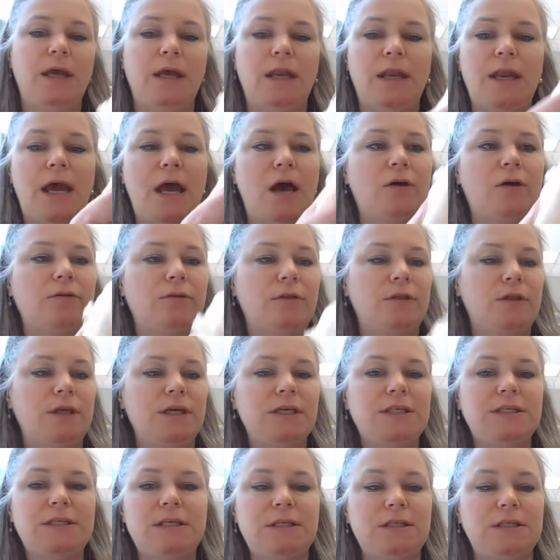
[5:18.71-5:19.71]
Now,
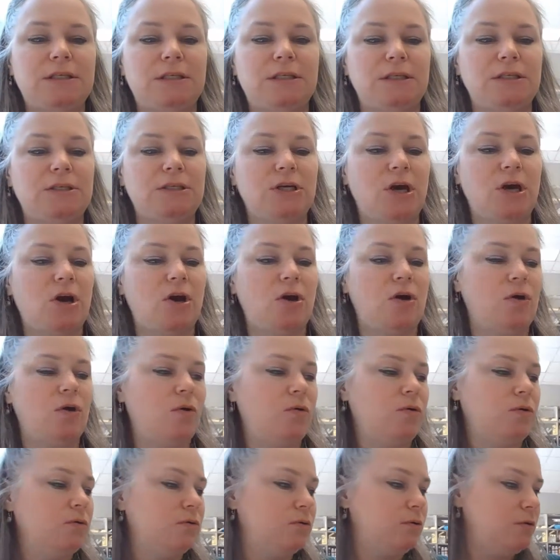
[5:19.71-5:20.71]
this is the
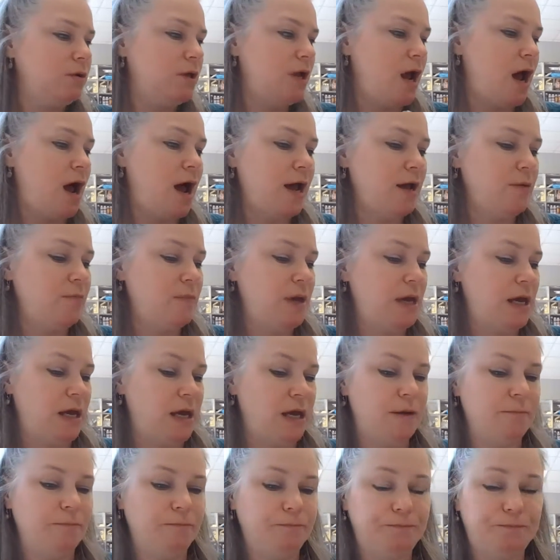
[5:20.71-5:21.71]
dough that I
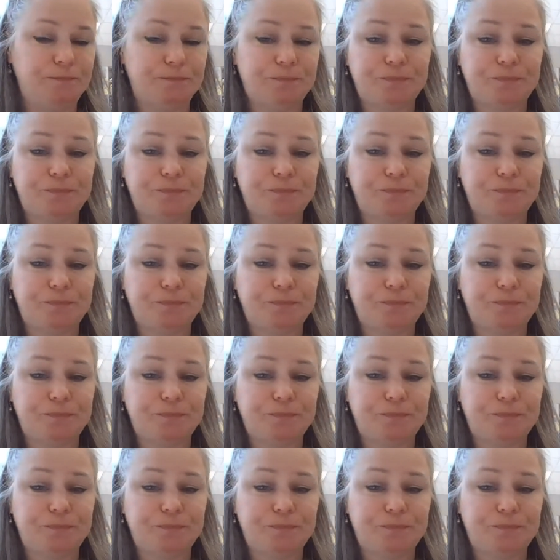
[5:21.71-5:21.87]
made,